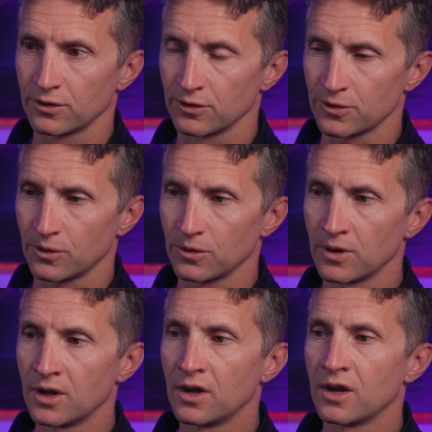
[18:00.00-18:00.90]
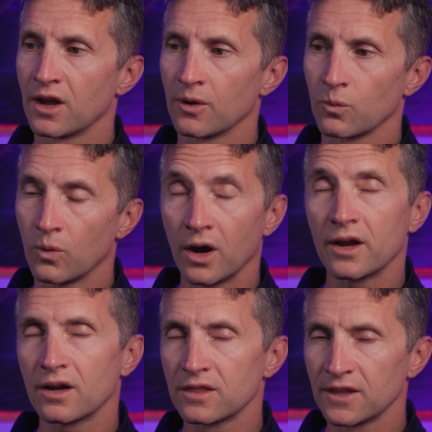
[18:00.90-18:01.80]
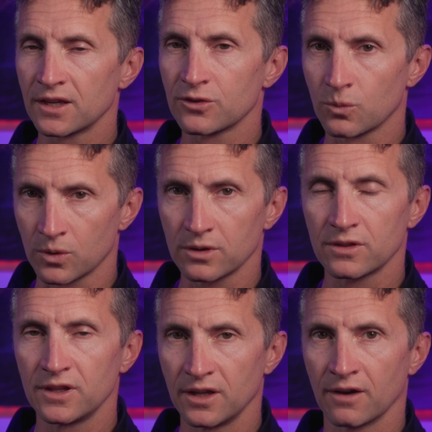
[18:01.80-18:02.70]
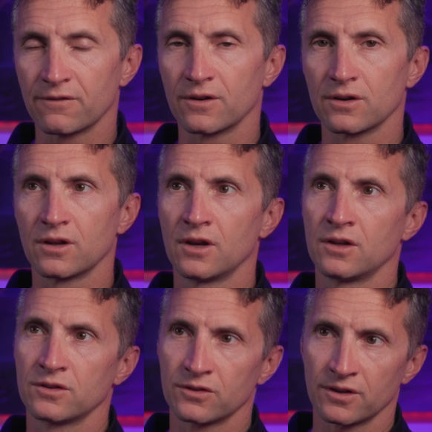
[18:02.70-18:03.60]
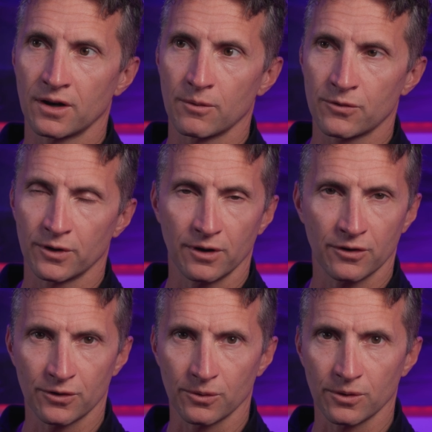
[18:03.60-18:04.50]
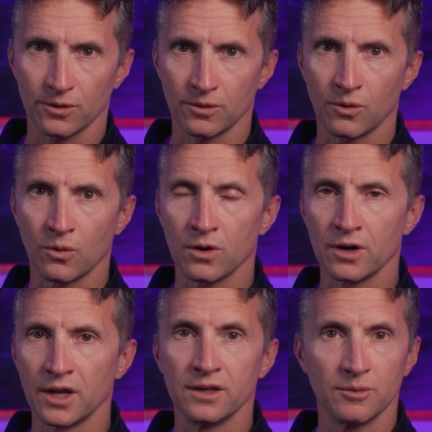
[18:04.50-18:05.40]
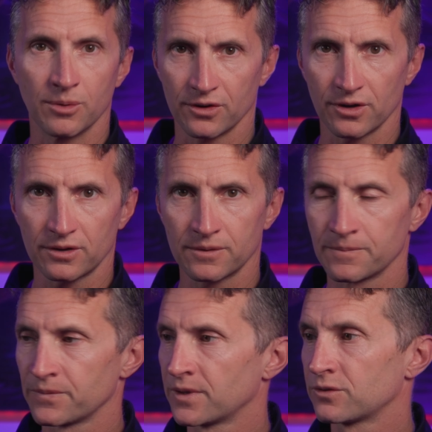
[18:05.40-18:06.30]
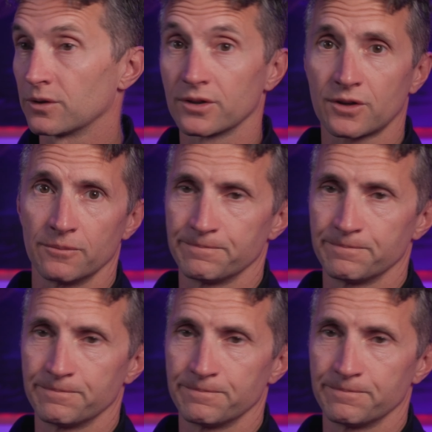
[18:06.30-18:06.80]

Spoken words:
control and why I think it's worth the effort to set up for your solo or indie project. So let's go.